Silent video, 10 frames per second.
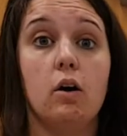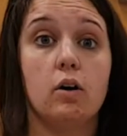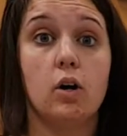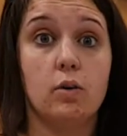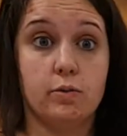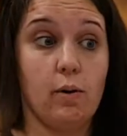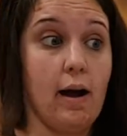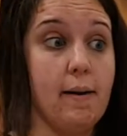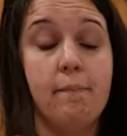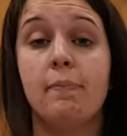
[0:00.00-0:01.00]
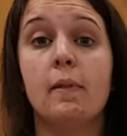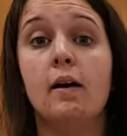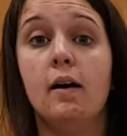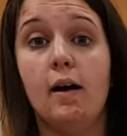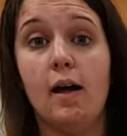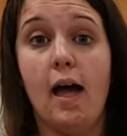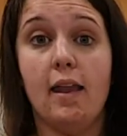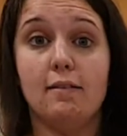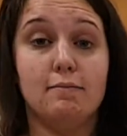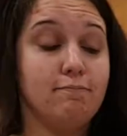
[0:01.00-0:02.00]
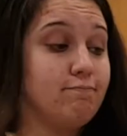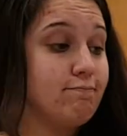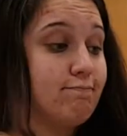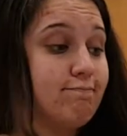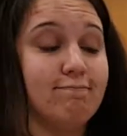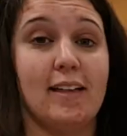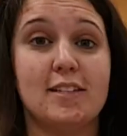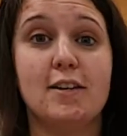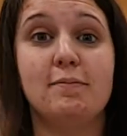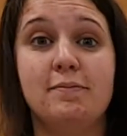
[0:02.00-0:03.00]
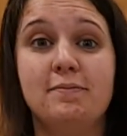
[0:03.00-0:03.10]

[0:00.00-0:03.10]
goes awry. And that's all.